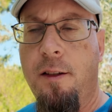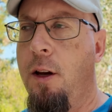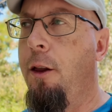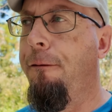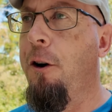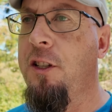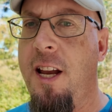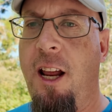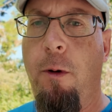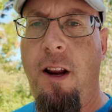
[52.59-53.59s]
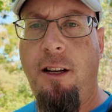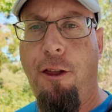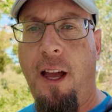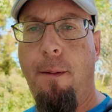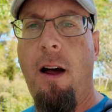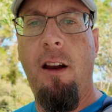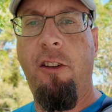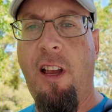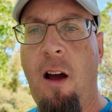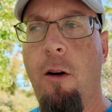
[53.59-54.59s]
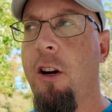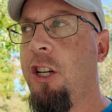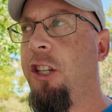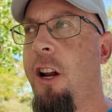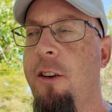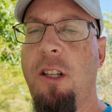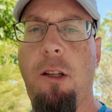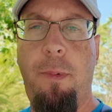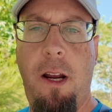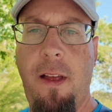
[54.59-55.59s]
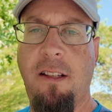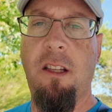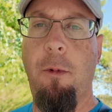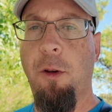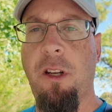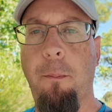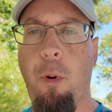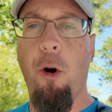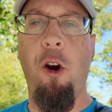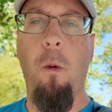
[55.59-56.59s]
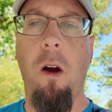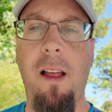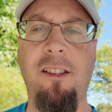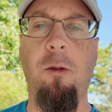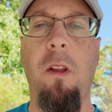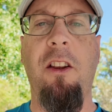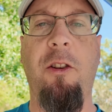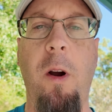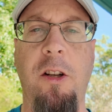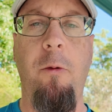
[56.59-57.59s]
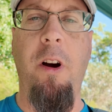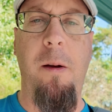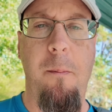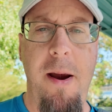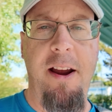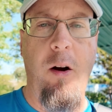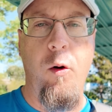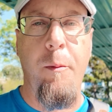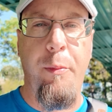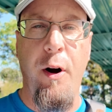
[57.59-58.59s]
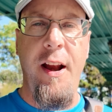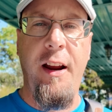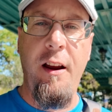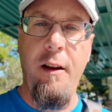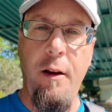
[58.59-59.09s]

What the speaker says: So the first setting we need to think about is our shutter speed. That's the most important one. That's the one that's going to really make or break